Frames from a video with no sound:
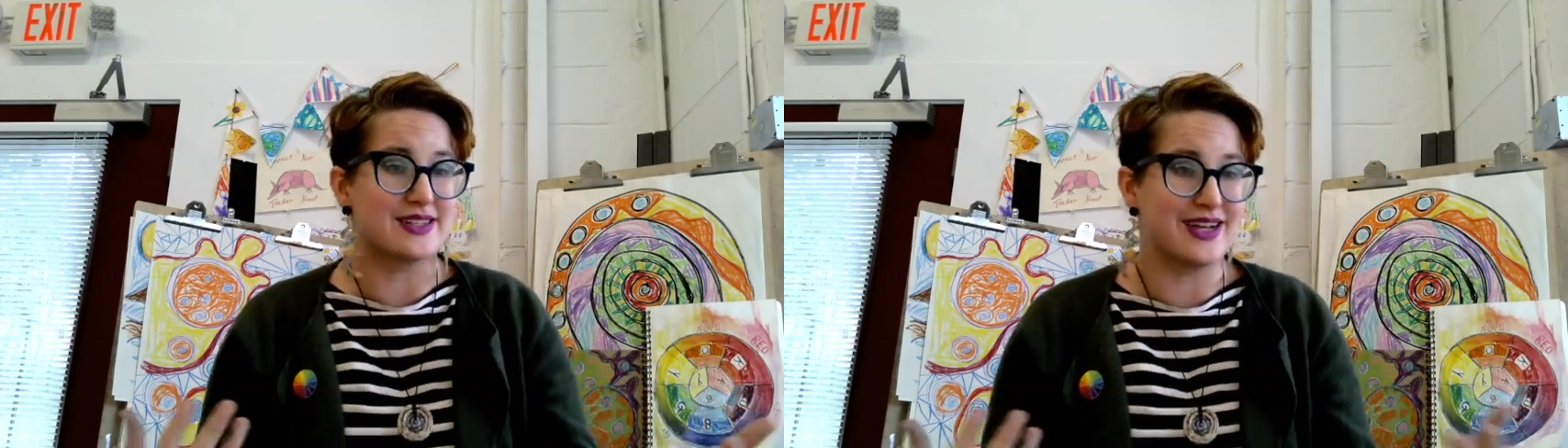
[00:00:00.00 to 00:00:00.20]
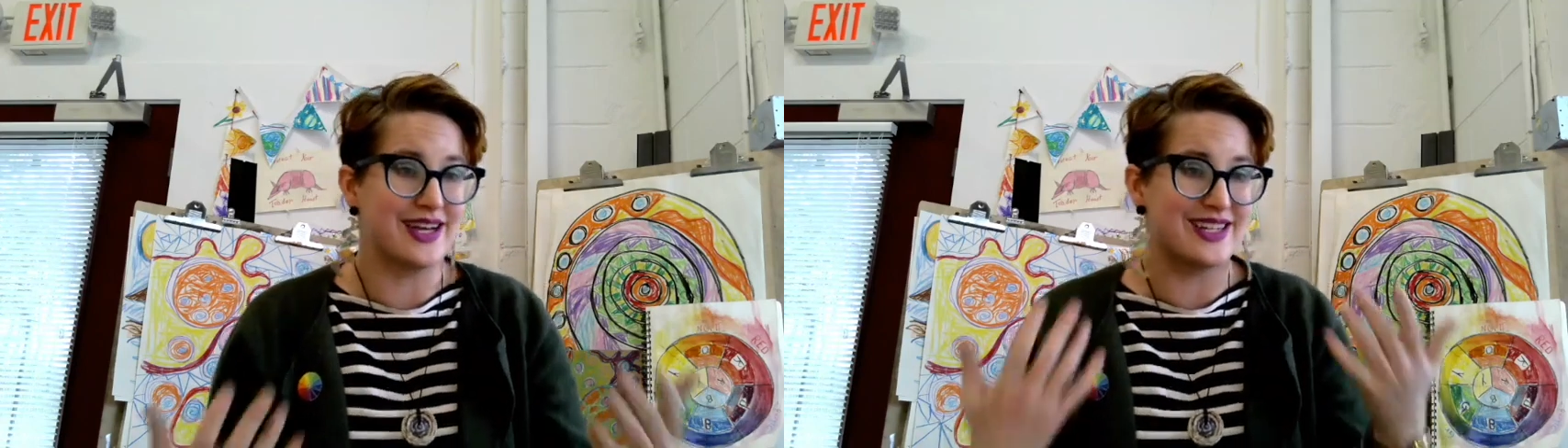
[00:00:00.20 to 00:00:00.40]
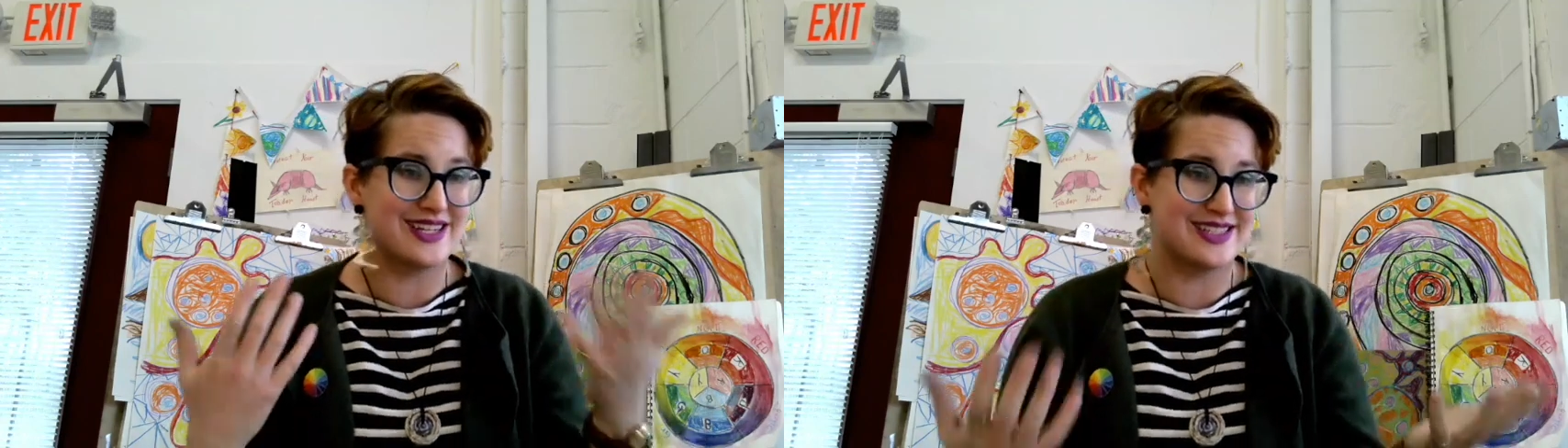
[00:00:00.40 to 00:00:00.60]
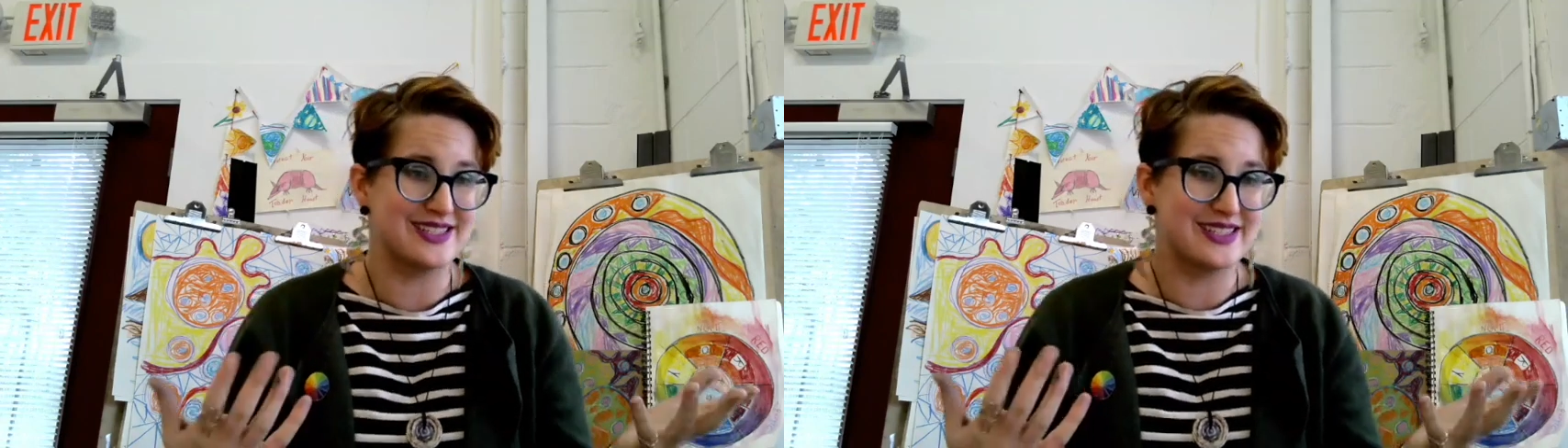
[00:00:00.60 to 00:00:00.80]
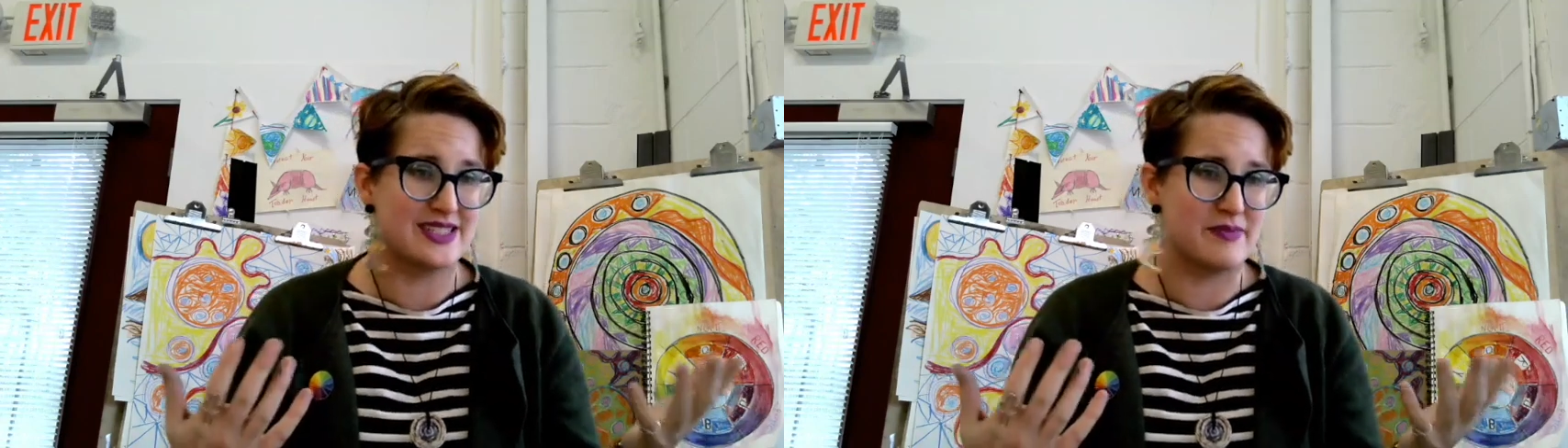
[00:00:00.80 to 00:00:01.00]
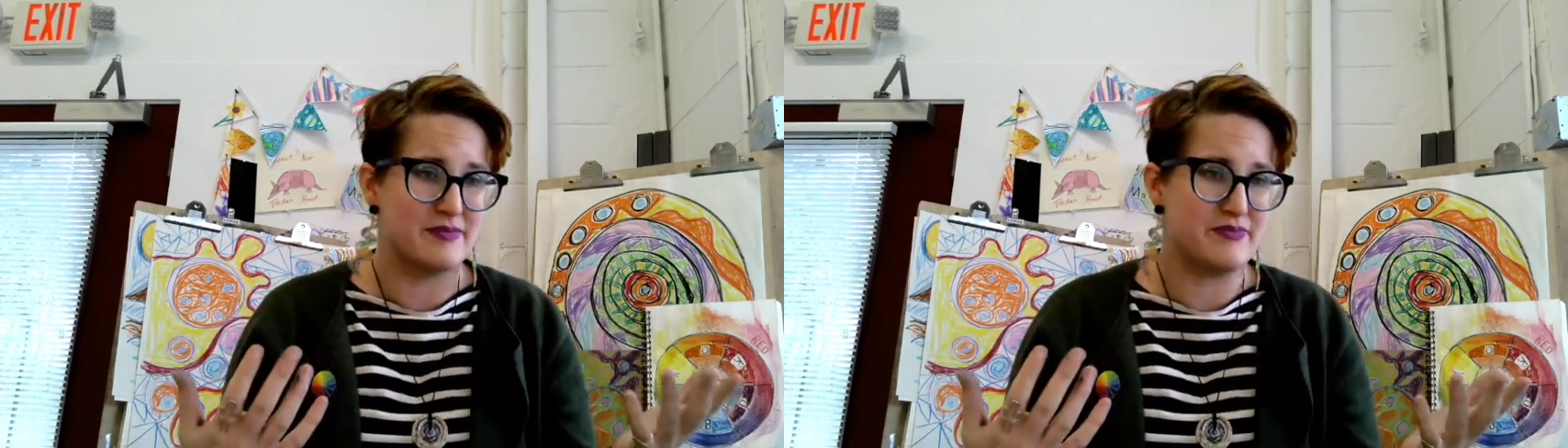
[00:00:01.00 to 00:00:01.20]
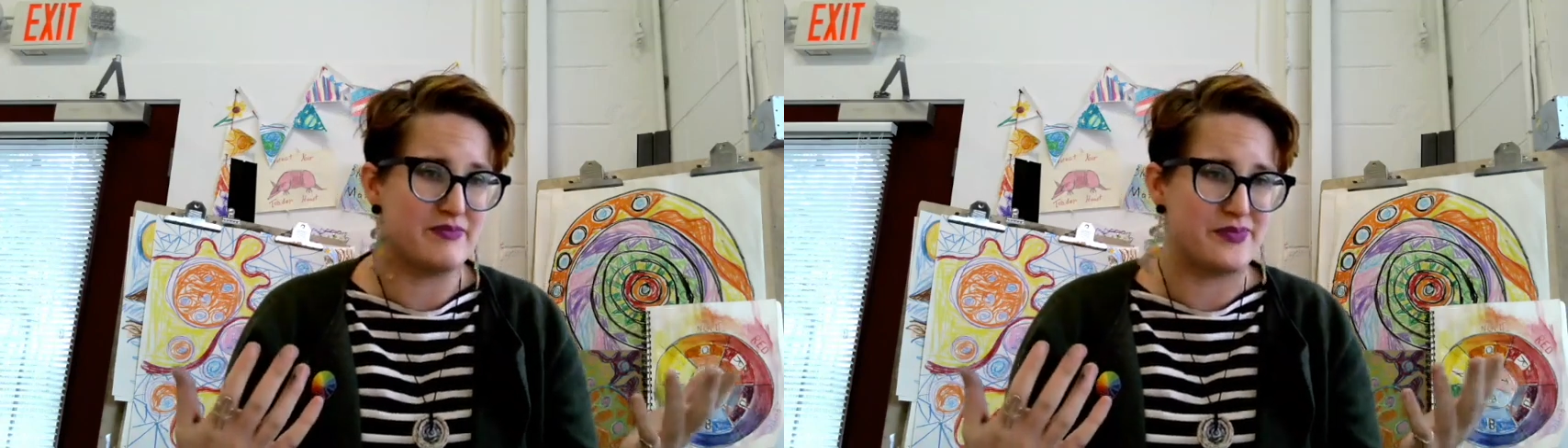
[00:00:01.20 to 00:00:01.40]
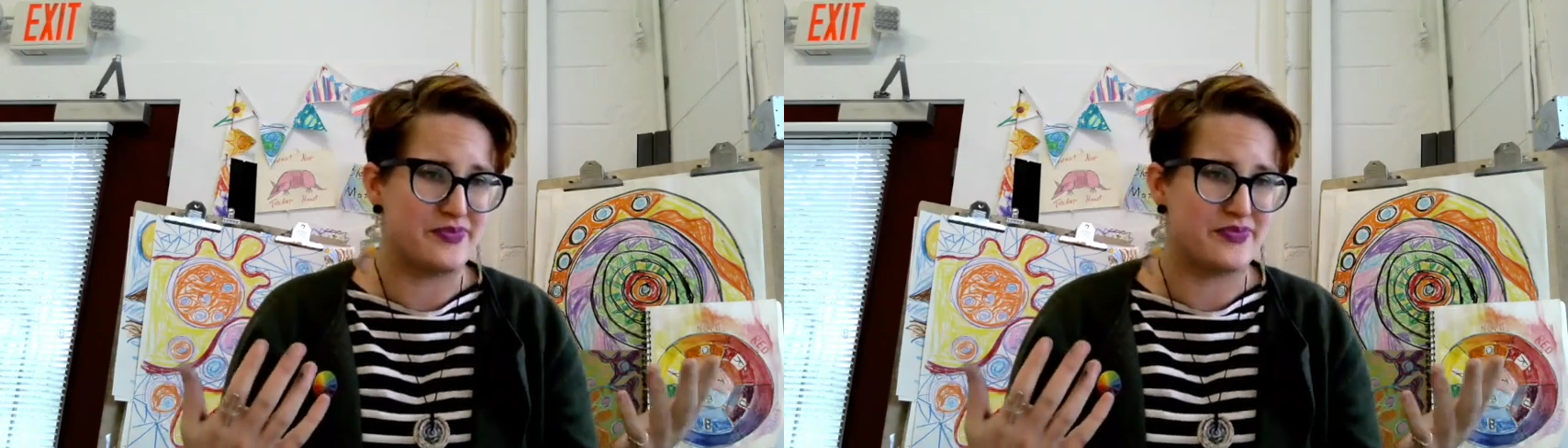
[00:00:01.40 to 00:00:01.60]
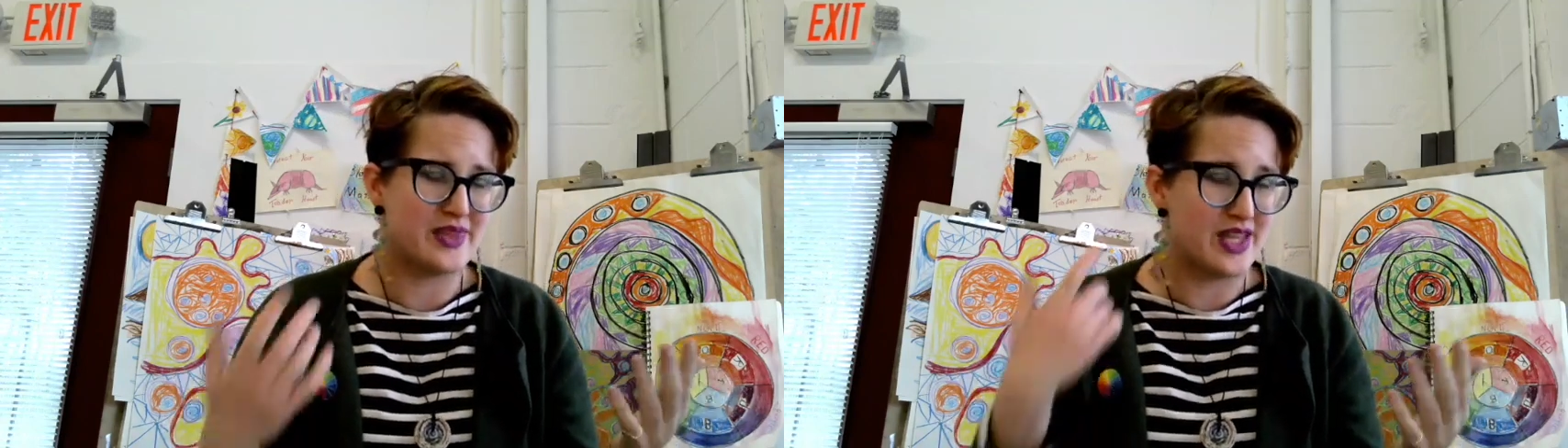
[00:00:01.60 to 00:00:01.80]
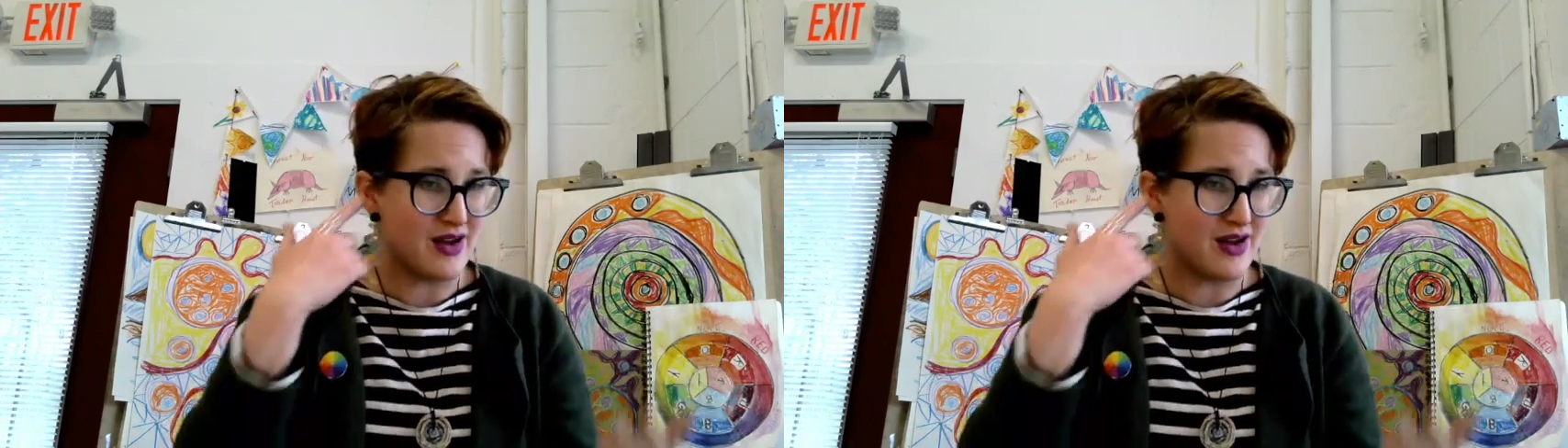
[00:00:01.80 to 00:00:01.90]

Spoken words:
colors in our